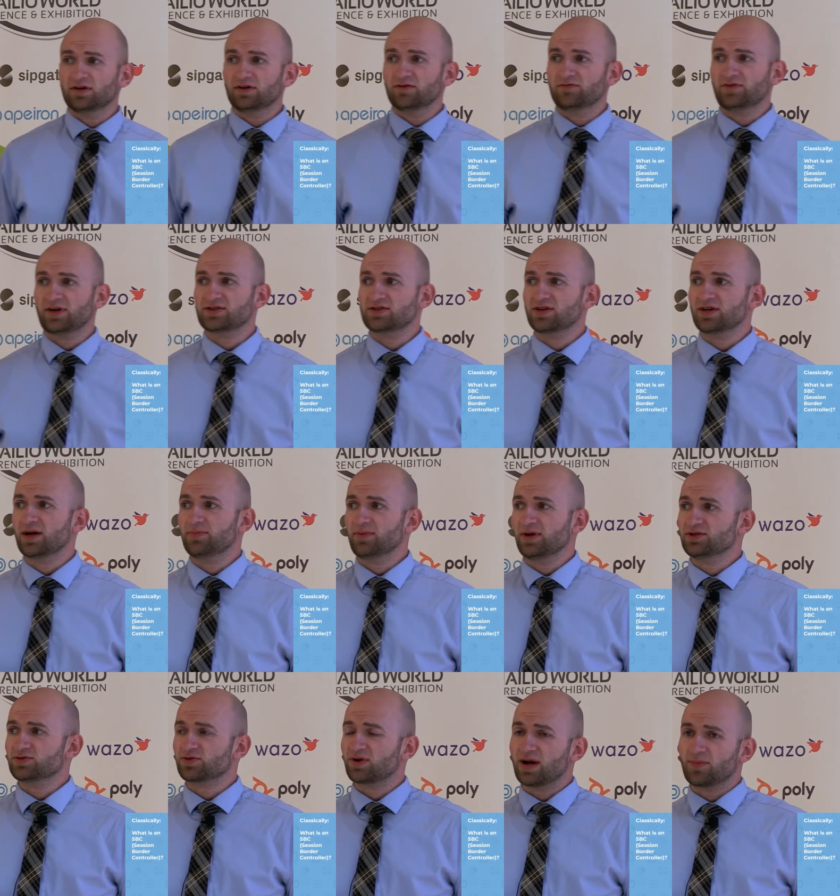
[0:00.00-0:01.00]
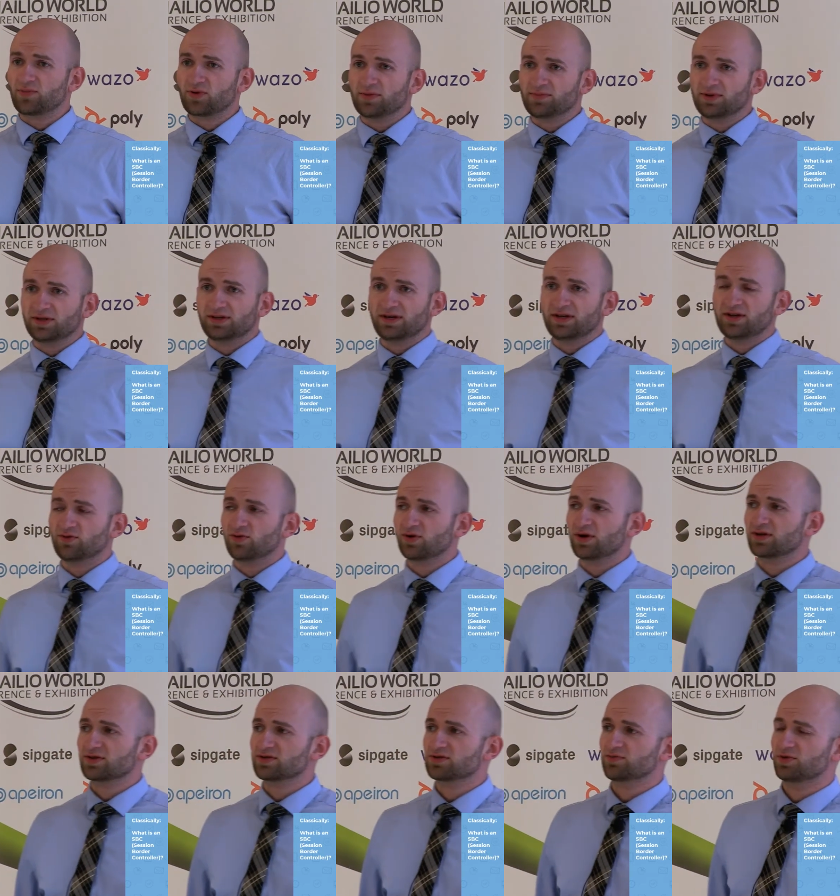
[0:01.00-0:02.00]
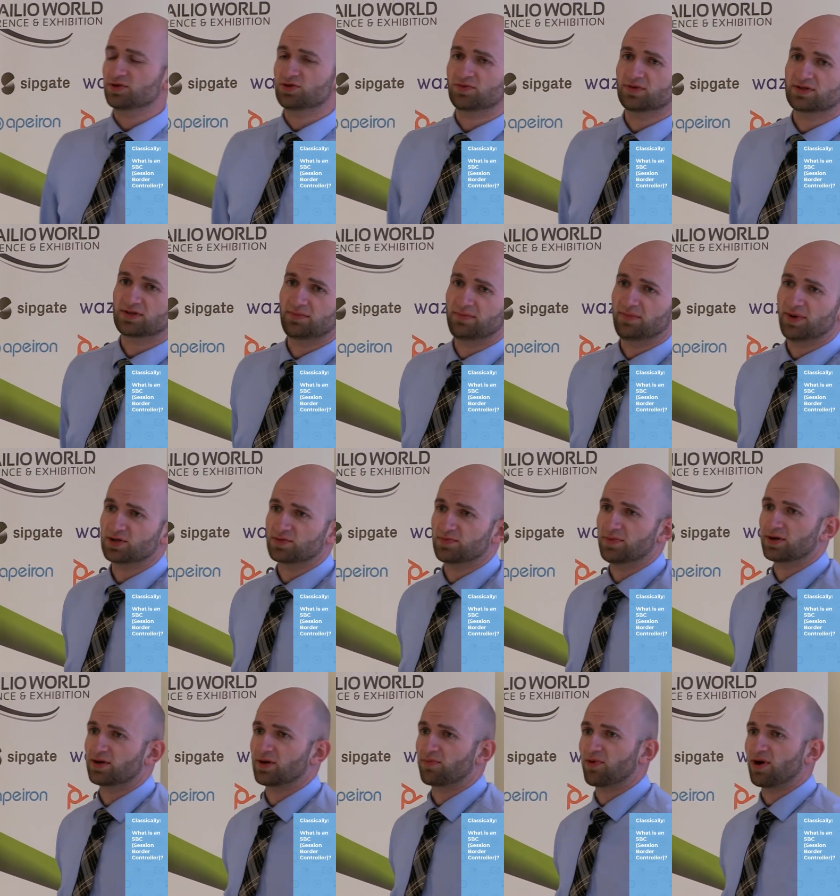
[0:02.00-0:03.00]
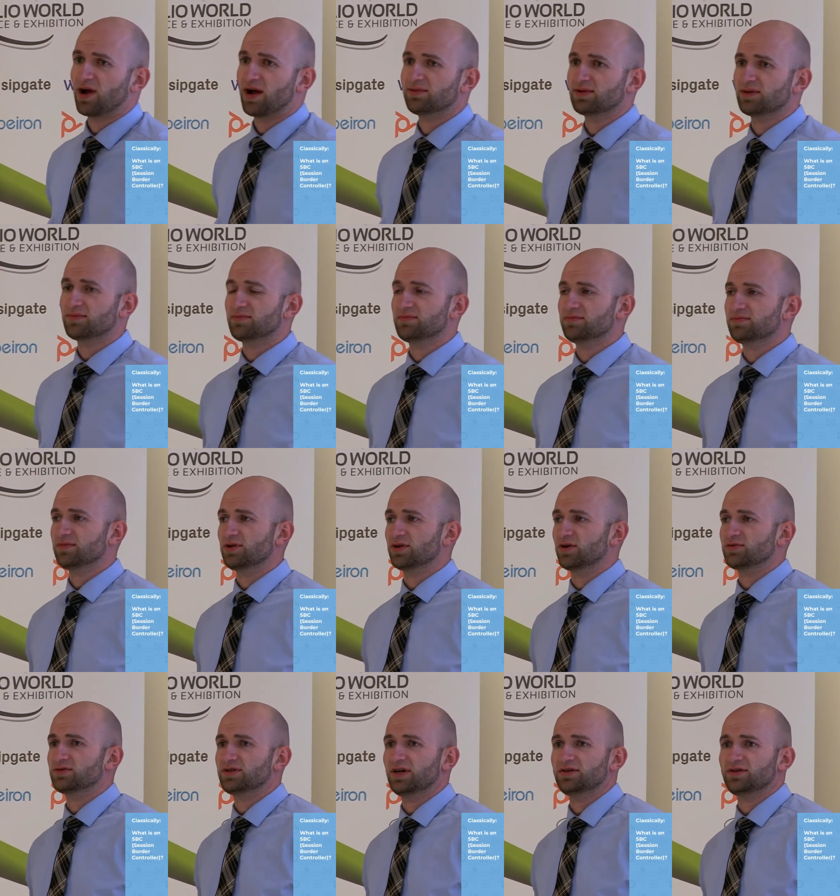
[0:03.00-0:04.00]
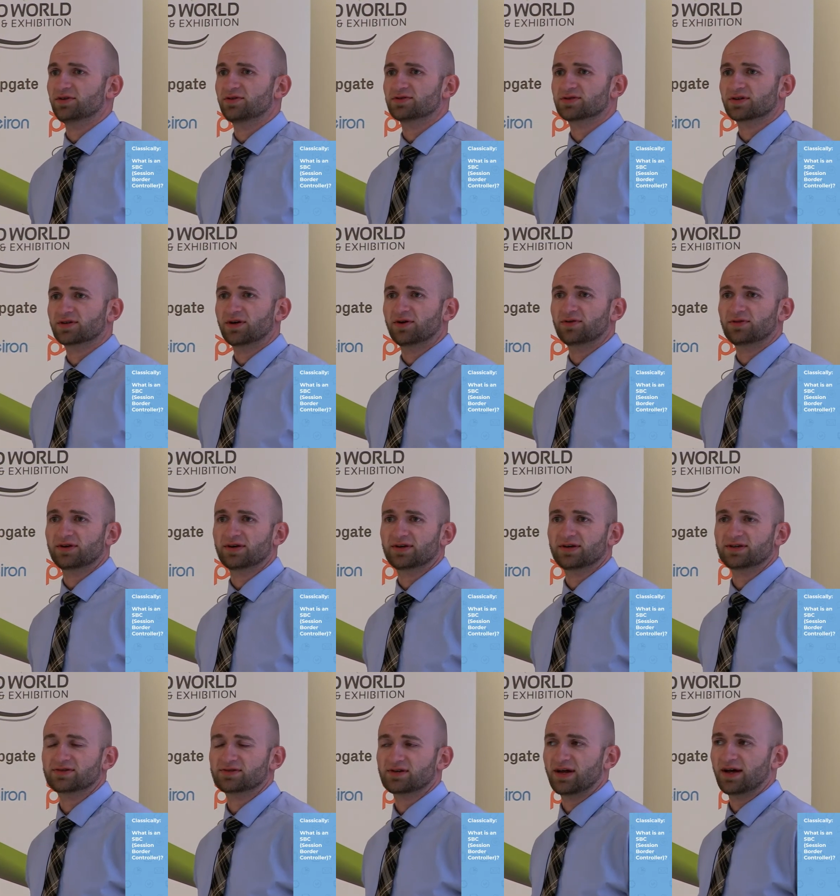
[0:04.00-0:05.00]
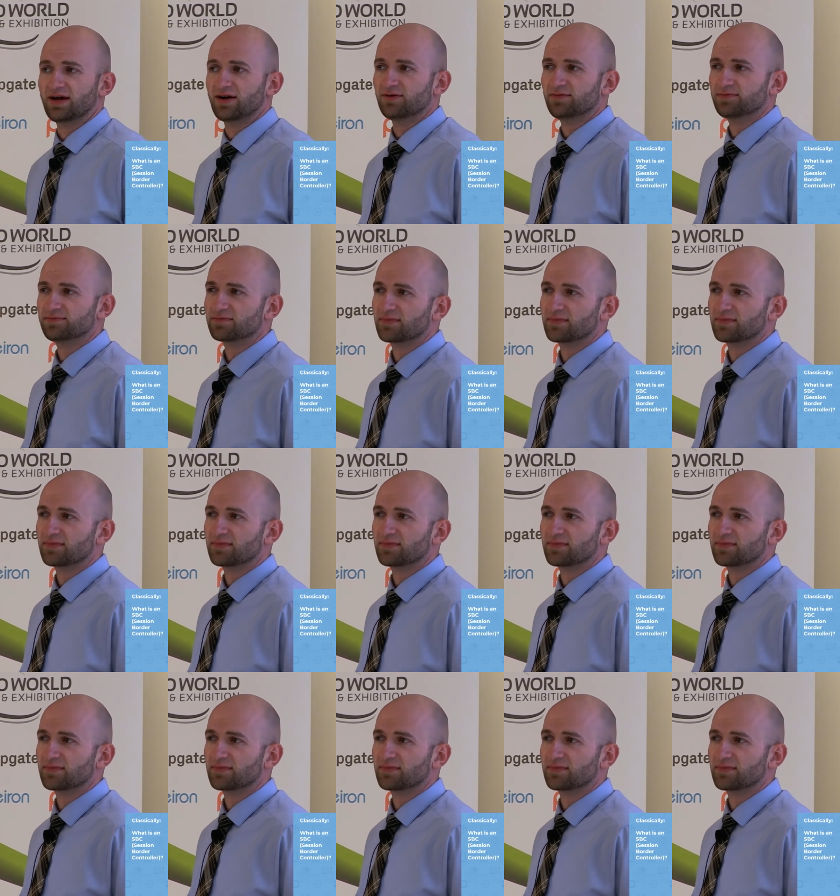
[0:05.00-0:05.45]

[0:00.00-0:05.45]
Fixing up interoperability quirks, which was a much bigger problem 10 years ago than it is now.